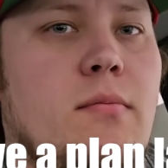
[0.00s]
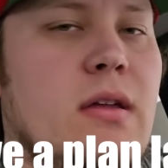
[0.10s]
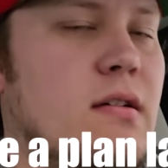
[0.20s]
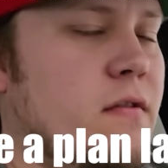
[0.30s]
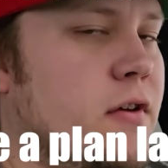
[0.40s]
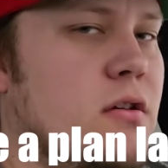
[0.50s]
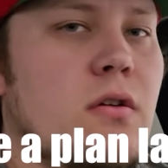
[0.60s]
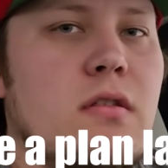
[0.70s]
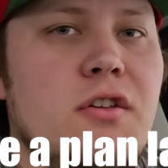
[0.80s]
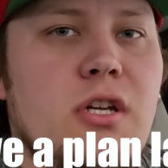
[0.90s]
Because if you're new
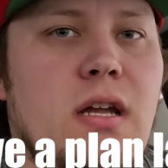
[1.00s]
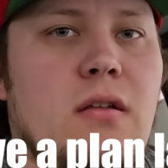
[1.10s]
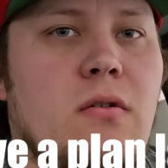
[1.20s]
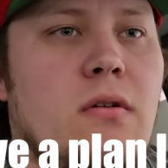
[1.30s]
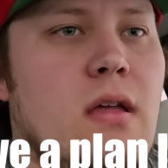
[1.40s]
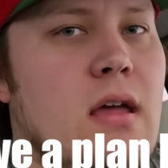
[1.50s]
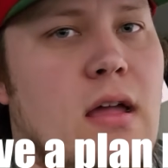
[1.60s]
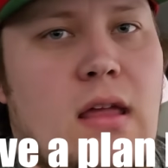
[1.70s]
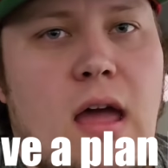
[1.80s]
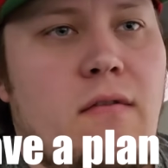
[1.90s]
to the channel
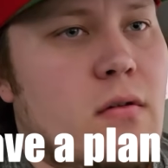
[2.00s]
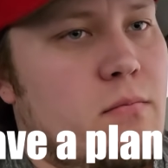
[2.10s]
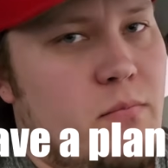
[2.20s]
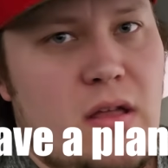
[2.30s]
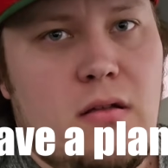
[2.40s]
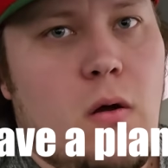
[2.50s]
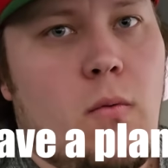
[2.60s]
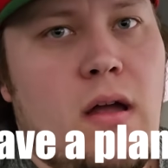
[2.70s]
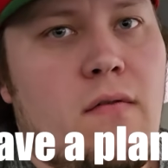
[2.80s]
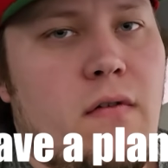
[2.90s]
and haven't been
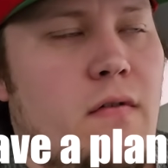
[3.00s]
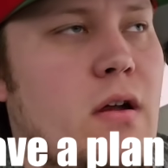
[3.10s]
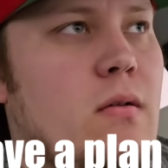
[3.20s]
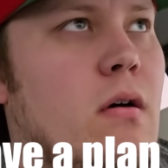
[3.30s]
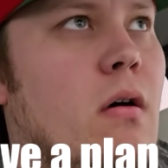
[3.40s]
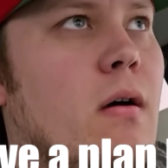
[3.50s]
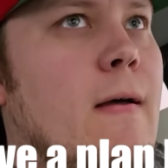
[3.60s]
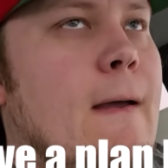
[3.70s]
around for very long,